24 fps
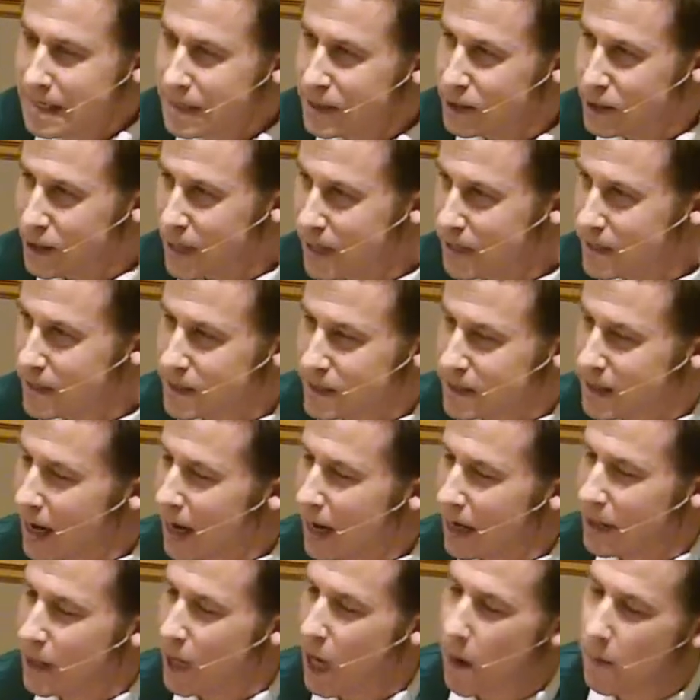Jesus did
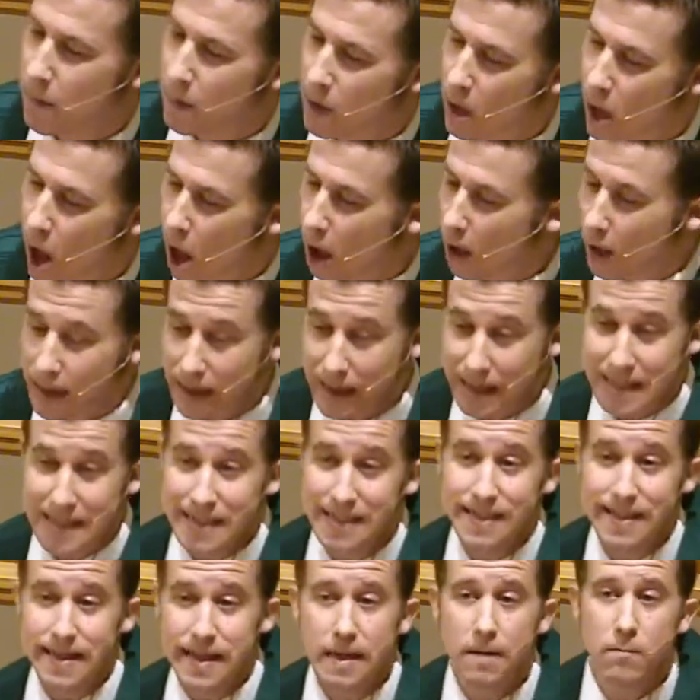not come along and
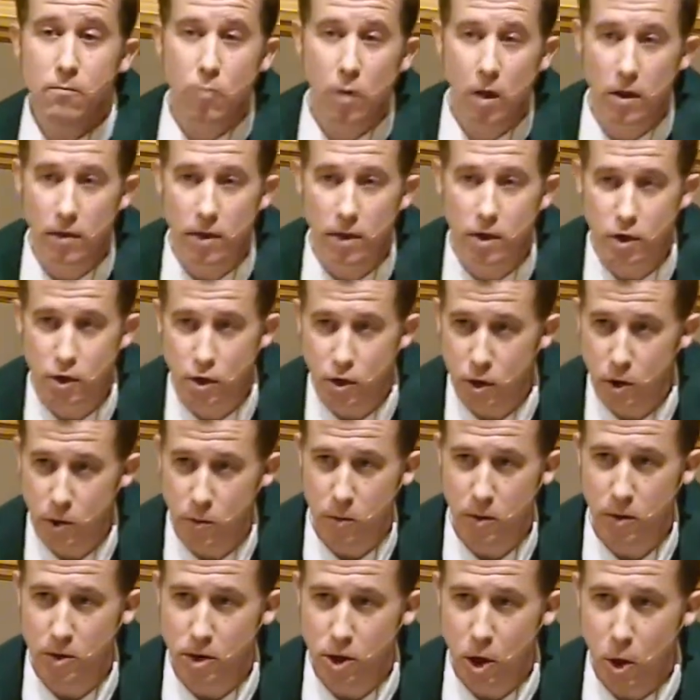condemn what the Jews
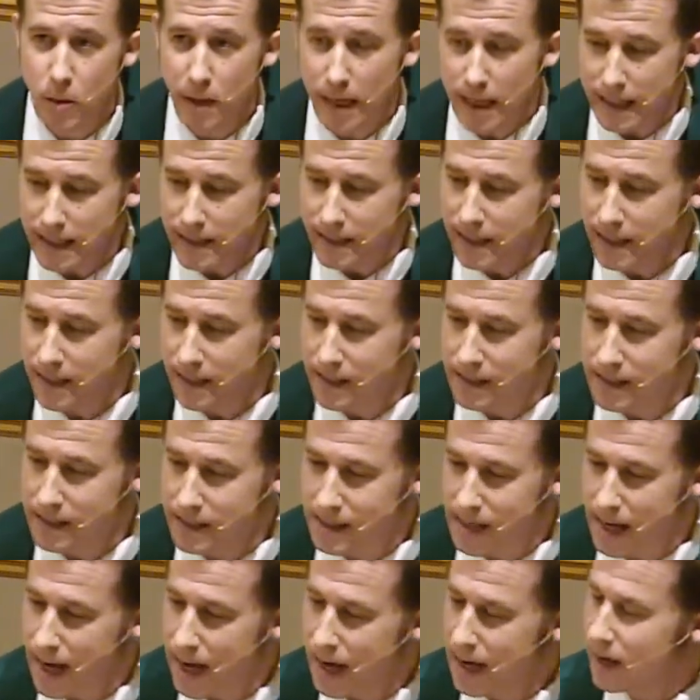were doing. He didn't
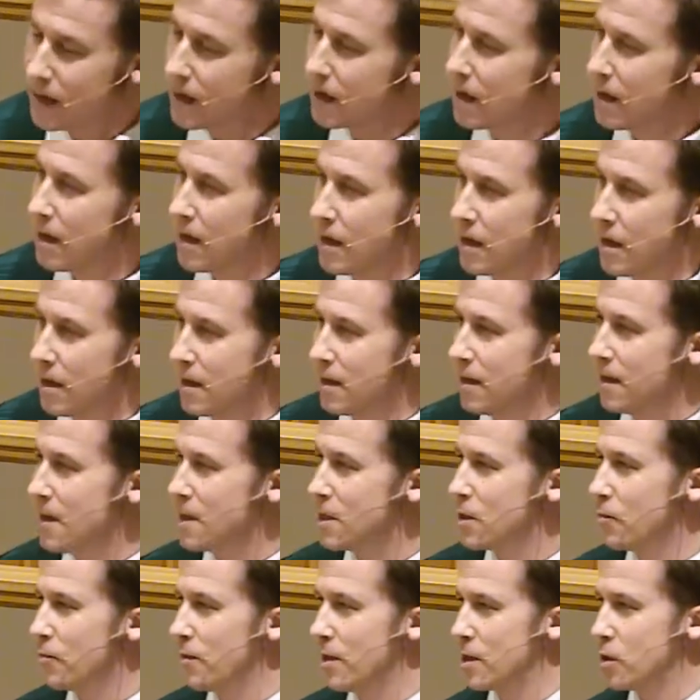say,
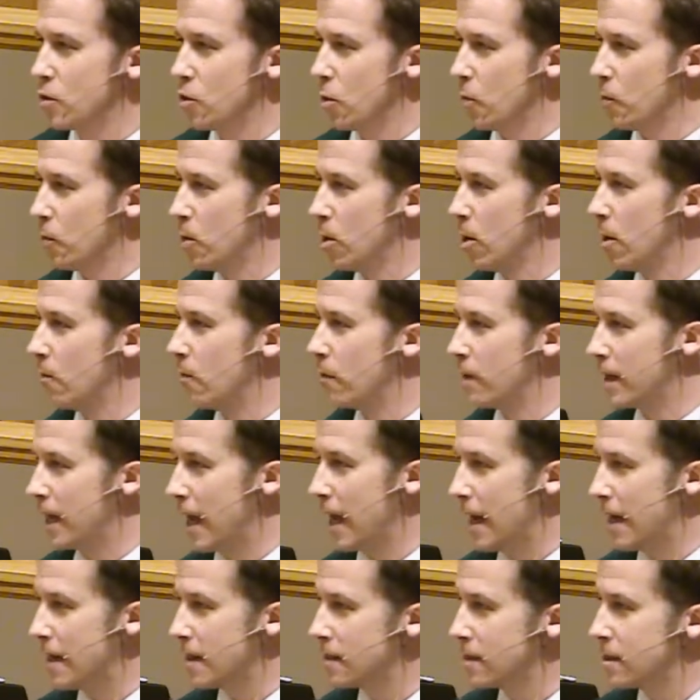these ritual
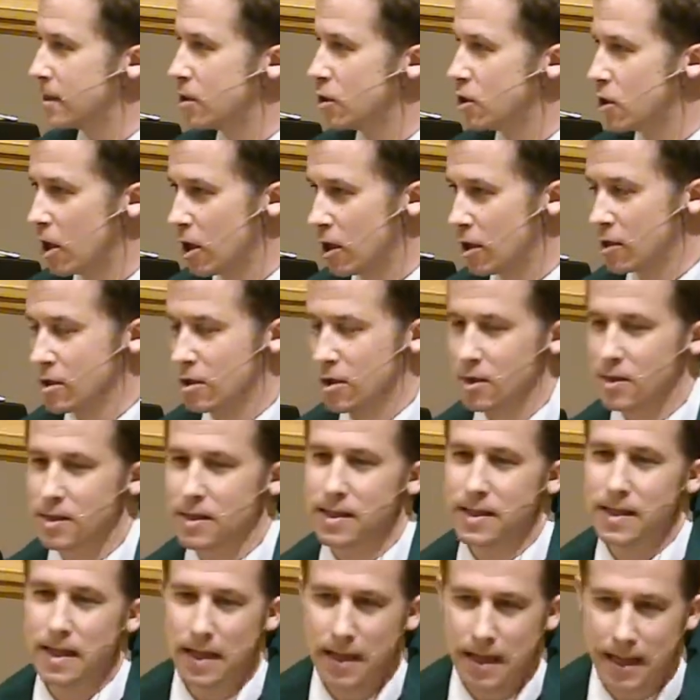purification jars are
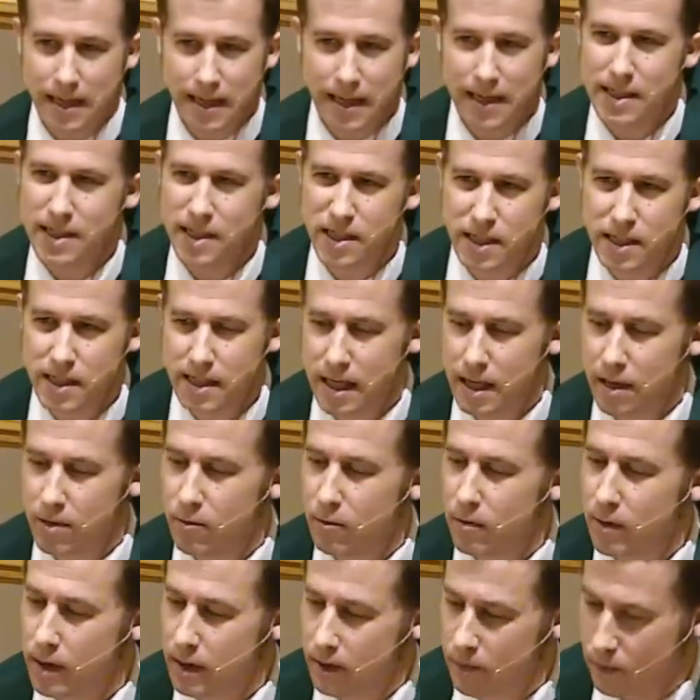silly. Let's just get
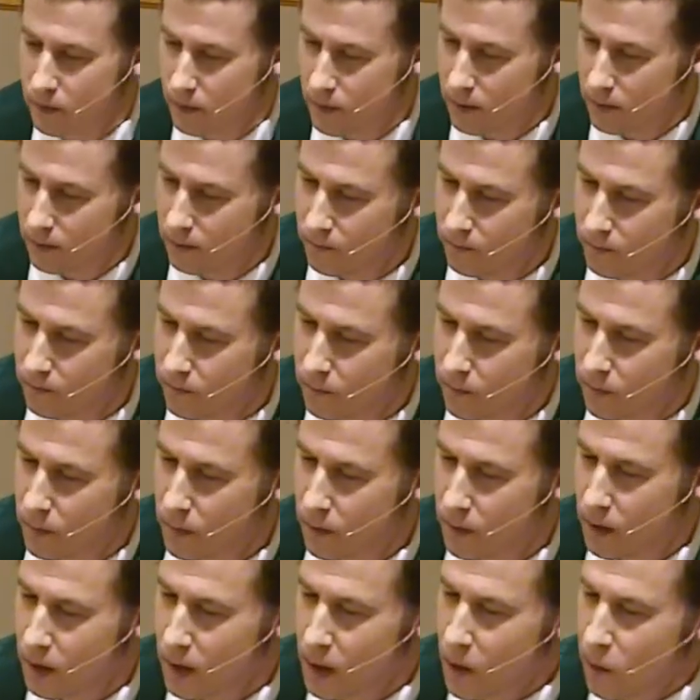rid of them.
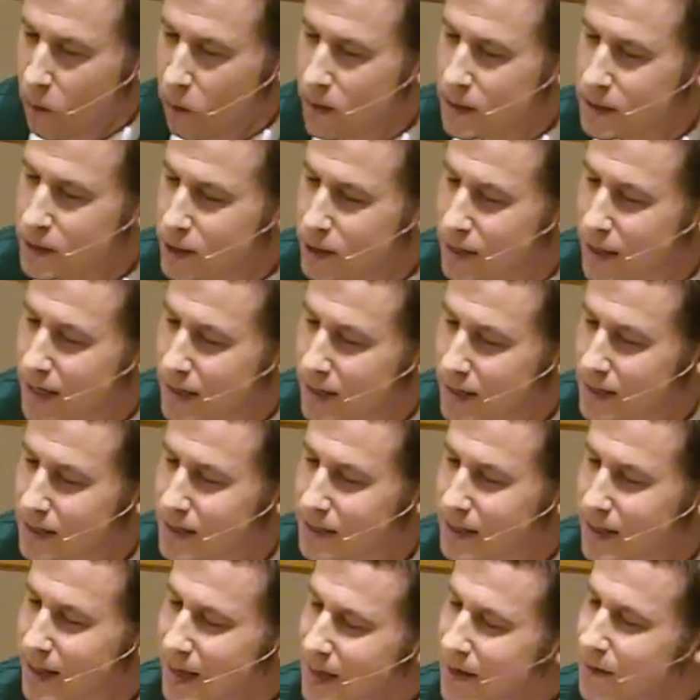What Jesus
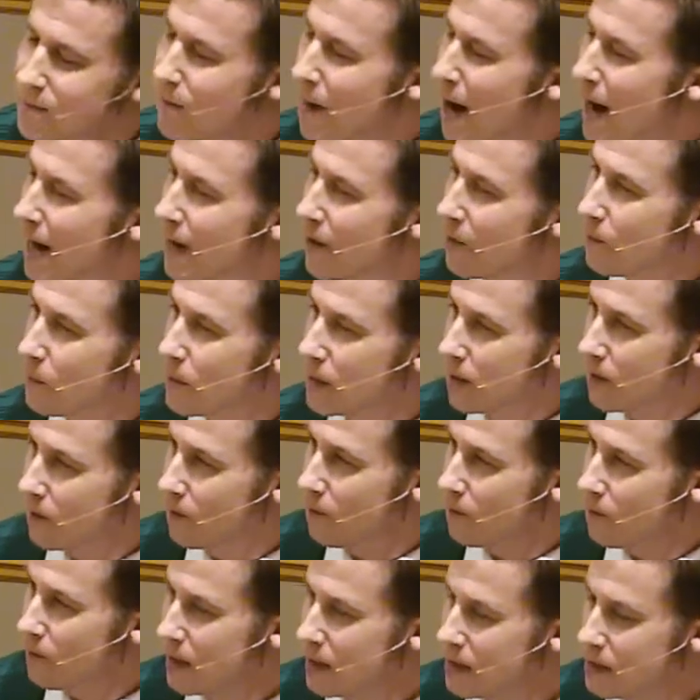did might have been
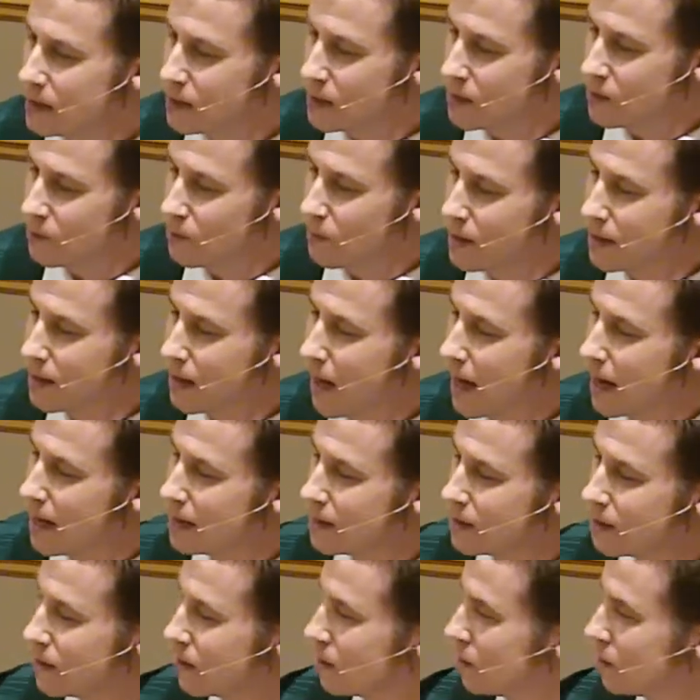offensive, but not